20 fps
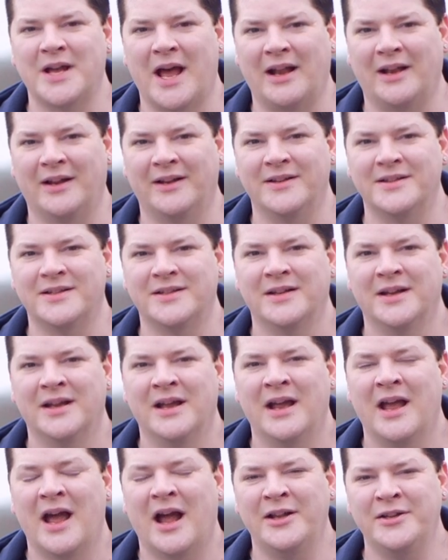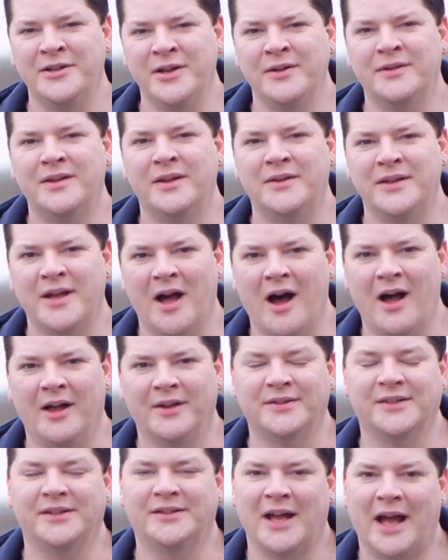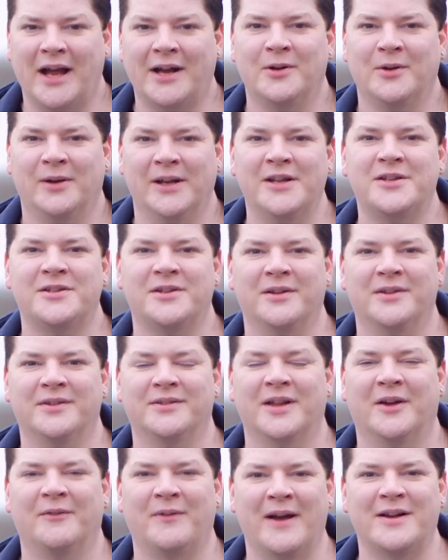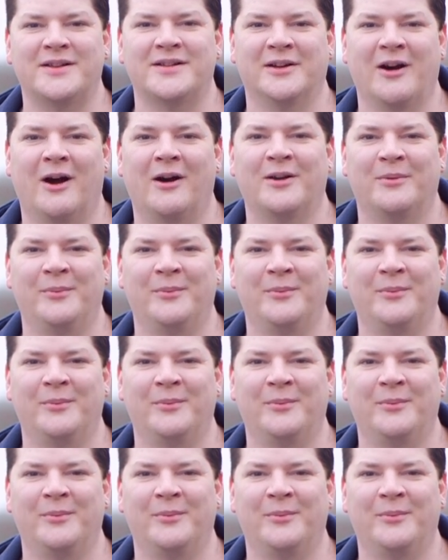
talent and uses the arts to tackle issues affecting our